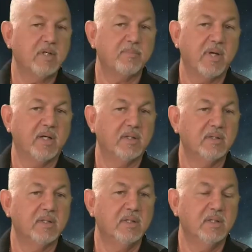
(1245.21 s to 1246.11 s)
about it,
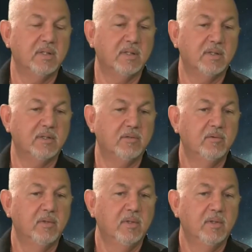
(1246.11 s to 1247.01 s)
the, uh,
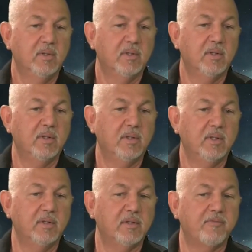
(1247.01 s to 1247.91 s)

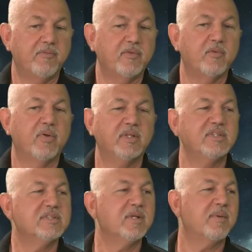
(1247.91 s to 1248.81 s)
the, the,
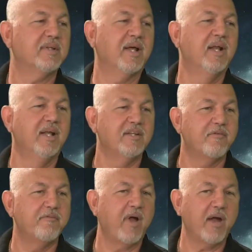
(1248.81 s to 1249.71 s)
just think about that. The
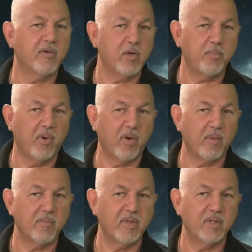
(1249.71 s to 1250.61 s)
fire
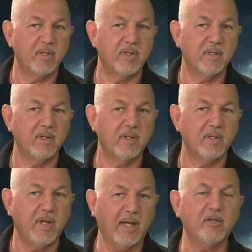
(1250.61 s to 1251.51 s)
department
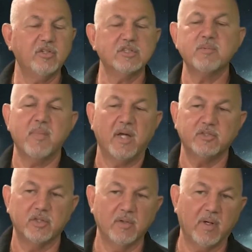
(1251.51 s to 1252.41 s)
I could just
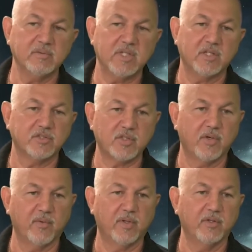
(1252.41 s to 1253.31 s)
imagine, you know, I was head of
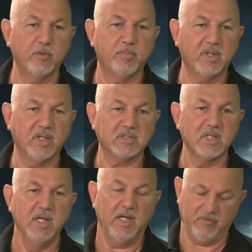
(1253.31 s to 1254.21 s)
security at UPS.
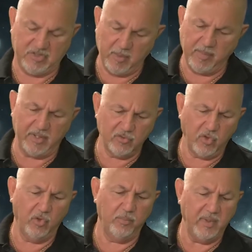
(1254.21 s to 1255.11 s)
If somebody
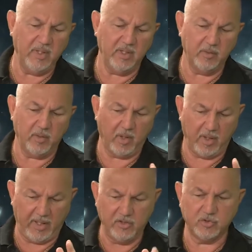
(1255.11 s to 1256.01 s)
told me, in
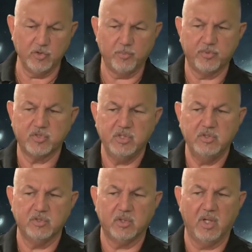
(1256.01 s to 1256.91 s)
here's your
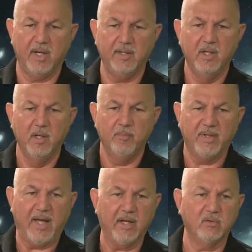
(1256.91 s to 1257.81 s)
procedure guide,
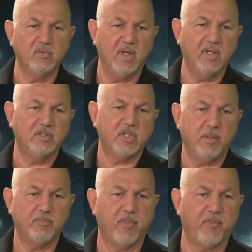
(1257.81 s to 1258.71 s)
but I don't take
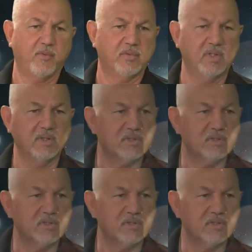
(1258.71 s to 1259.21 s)
Chapter 13